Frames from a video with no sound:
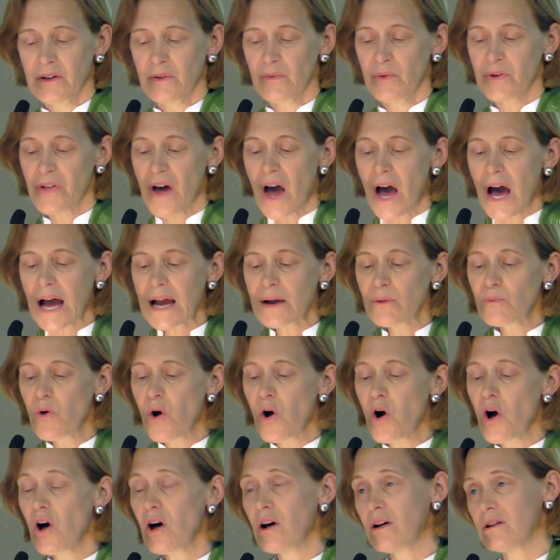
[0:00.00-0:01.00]
with high
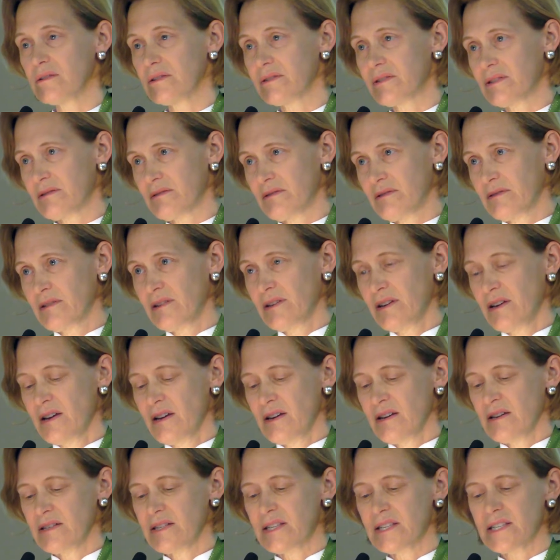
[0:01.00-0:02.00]
walls,
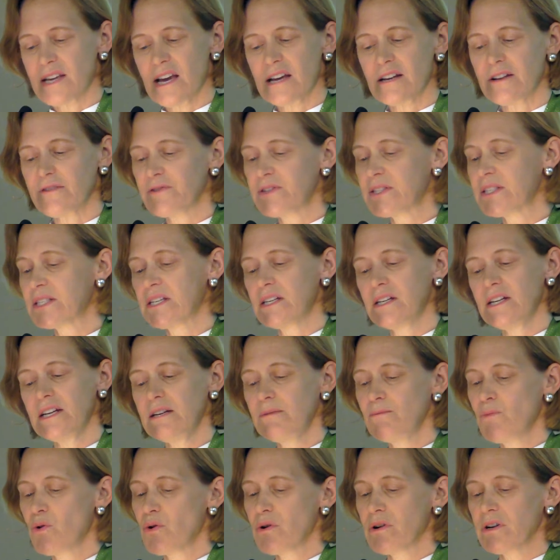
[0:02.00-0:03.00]
instead of
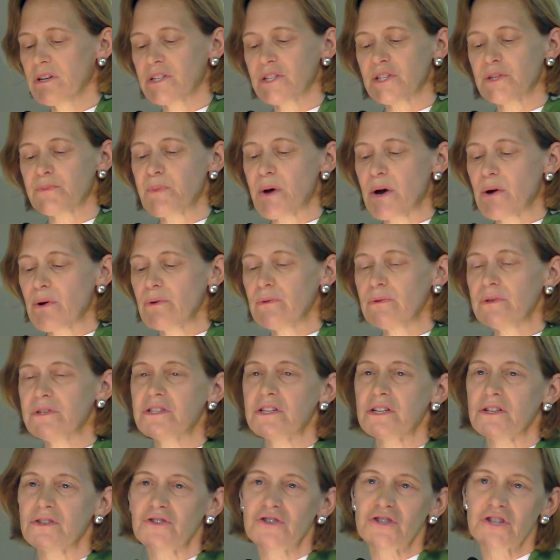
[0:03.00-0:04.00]
sitting more
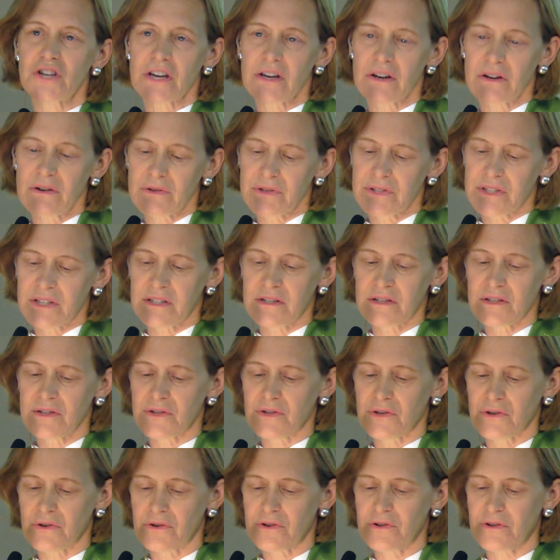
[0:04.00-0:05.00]
exposed in chairs in a
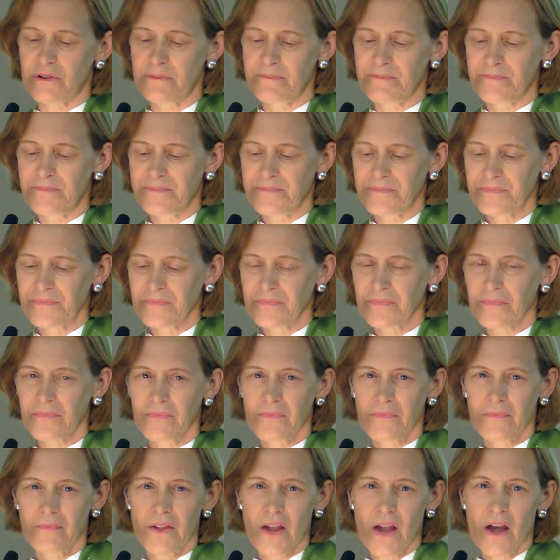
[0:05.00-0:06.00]
circle.
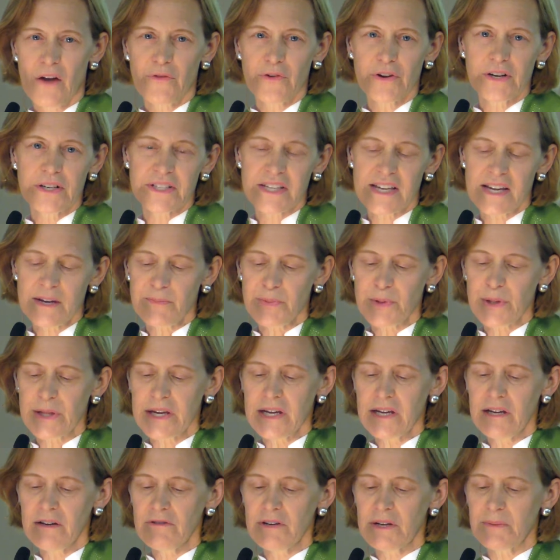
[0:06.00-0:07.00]
For example,
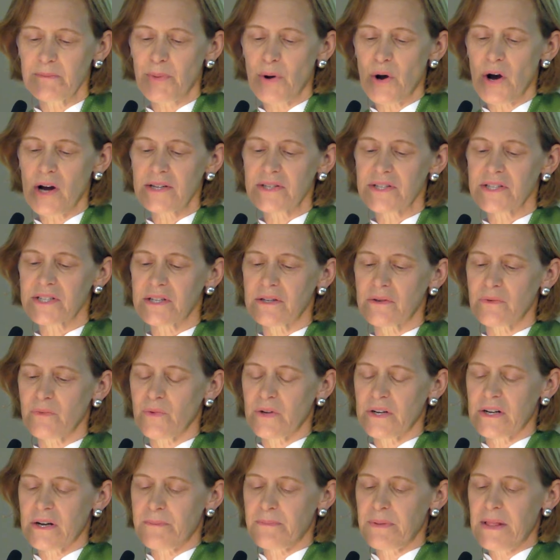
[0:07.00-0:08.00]
here in Boston,
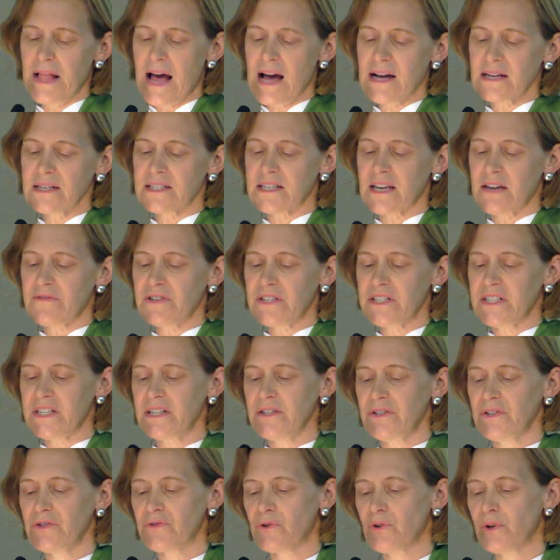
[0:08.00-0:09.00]
when a black
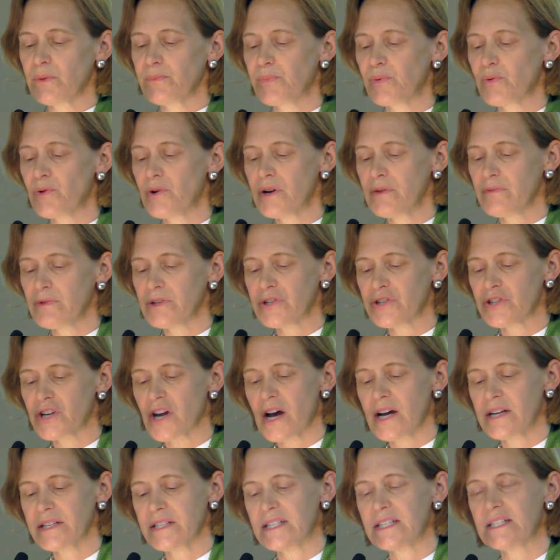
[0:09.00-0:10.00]
17-year-old boy was
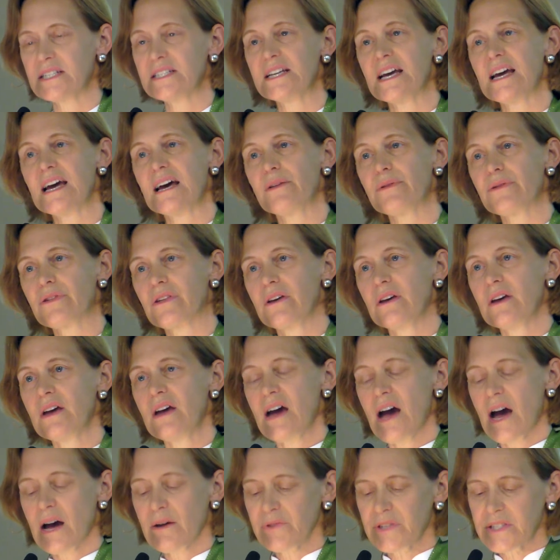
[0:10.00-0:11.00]
shot to death
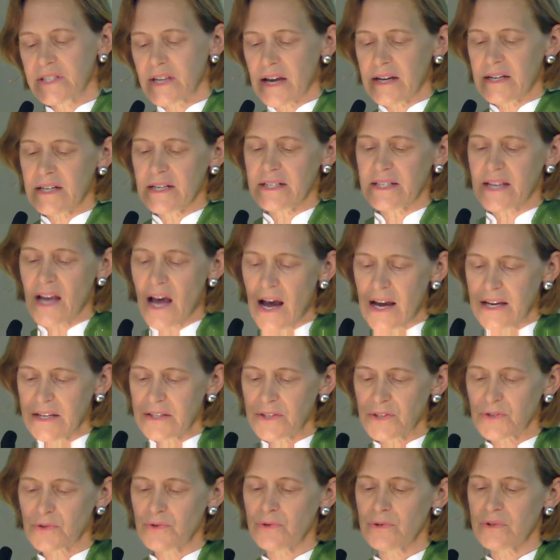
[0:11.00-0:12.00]
outside his high
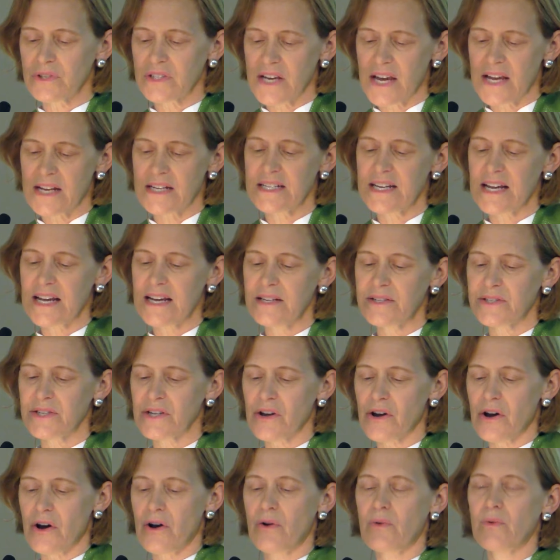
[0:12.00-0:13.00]
school 10 days
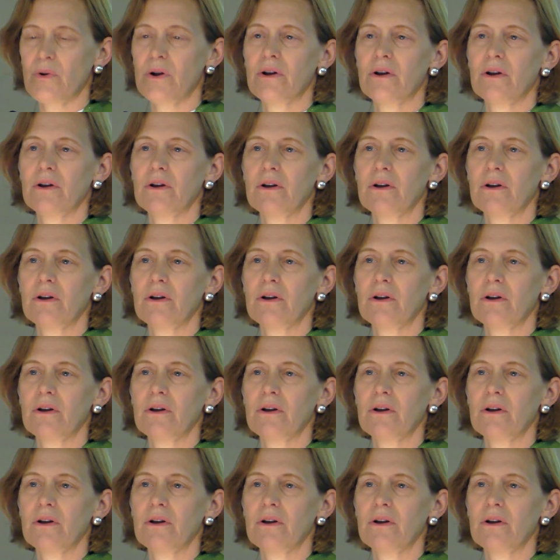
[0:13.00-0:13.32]
ago,